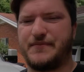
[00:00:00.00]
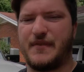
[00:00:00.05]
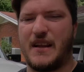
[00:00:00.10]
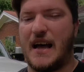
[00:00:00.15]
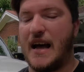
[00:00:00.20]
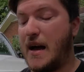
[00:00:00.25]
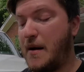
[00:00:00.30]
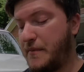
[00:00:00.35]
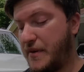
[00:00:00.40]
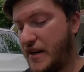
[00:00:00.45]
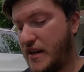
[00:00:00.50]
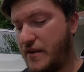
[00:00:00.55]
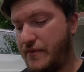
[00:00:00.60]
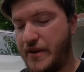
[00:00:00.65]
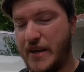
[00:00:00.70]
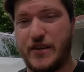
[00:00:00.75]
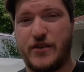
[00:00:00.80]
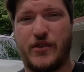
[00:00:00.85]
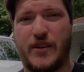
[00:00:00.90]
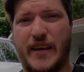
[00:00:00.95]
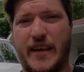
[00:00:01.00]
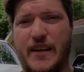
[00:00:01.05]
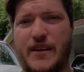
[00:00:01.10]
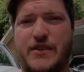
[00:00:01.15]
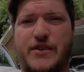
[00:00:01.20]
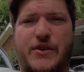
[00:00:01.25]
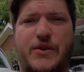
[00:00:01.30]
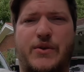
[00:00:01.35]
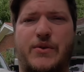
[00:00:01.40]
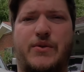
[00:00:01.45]
I'm gonna eventually get a
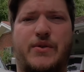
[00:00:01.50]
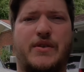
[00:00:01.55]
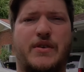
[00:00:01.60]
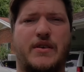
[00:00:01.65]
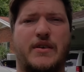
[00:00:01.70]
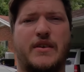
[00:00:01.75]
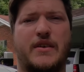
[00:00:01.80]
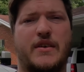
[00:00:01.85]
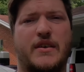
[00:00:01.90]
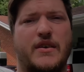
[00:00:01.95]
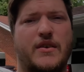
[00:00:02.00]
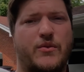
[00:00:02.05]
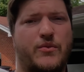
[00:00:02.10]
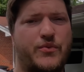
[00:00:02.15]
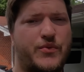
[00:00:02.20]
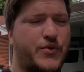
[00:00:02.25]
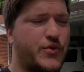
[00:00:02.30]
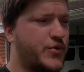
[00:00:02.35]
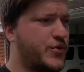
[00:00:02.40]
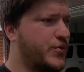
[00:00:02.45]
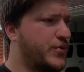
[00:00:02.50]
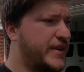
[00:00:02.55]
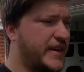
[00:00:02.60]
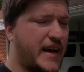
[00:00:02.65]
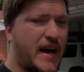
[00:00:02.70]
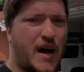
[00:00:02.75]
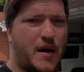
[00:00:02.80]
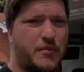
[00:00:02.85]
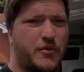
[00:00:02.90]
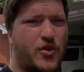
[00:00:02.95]
tune through
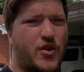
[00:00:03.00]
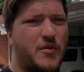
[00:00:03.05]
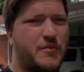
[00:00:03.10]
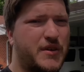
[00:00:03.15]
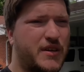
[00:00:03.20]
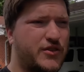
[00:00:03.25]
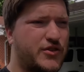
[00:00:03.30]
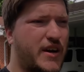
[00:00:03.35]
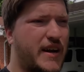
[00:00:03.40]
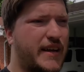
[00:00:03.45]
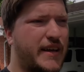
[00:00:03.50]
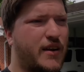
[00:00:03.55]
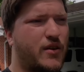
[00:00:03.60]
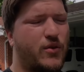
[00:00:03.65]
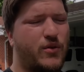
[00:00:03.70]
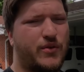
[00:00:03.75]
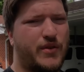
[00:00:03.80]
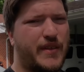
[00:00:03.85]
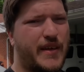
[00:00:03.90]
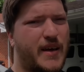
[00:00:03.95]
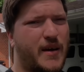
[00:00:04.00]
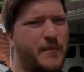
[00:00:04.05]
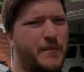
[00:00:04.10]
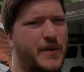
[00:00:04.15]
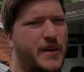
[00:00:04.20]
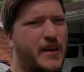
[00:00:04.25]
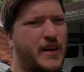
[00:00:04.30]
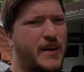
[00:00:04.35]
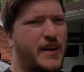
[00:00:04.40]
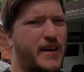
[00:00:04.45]
Diablo. I'm gonna try to get a hold of them
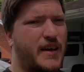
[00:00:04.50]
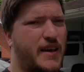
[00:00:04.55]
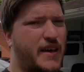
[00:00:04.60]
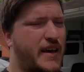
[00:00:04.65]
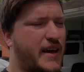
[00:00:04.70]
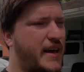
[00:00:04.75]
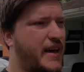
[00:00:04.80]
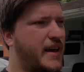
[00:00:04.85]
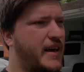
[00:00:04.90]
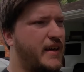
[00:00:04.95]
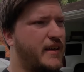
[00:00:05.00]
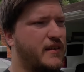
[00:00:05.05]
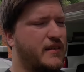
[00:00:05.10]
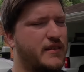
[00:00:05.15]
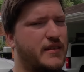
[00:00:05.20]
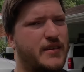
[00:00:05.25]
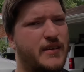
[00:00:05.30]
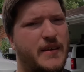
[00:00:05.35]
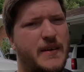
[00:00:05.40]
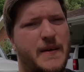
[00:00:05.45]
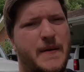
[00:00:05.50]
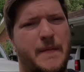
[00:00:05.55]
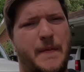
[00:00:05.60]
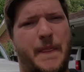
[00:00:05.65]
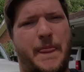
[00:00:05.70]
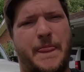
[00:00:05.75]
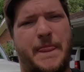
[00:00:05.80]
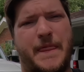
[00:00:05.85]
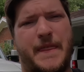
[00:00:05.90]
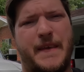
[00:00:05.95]
and
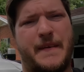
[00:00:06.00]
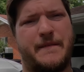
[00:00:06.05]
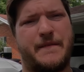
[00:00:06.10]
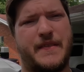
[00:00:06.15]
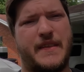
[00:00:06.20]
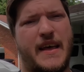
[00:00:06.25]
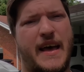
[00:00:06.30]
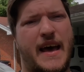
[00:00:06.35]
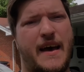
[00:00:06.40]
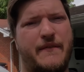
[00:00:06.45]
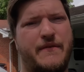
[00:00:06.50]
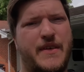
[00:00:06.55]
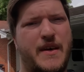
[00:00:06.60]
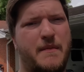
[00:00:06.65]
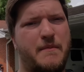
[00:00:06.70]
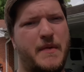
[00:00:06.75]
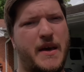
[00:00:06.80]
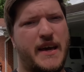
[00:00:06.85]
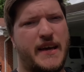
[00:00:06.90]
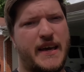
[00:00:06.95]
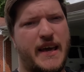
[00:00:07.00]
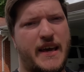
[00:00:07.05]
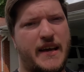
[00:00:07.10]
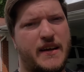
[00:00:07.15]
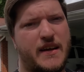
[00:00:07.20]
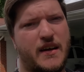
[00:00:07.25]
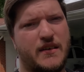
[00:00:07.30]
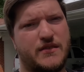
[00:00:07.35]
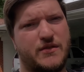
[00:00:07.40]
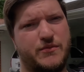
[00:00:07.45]
have them make a
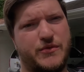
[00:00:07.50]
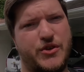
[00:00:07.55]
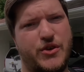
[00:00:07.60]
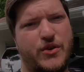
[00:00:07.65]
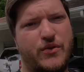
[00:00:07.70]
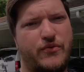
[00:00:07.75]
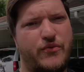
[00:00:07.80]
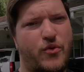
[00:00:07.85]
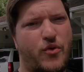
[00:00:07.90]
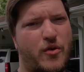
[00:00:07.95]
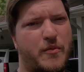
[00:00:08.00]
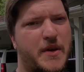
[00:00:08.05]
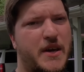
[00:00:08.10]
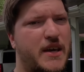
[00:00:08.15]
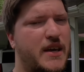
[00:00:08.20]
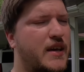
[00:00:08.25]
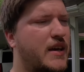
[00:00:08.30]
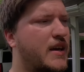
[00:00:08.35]
custom tune for me,